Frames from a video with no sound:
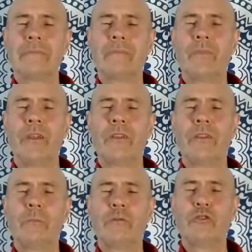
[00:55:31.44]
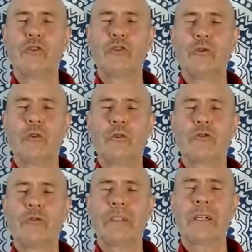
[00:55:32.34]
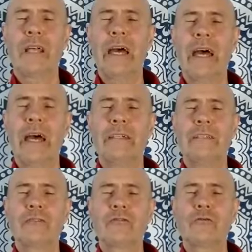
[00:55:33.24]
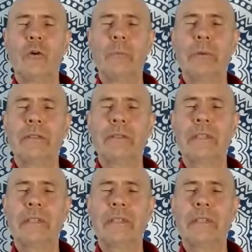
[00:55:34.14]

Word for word: And the pituitary gland is dropping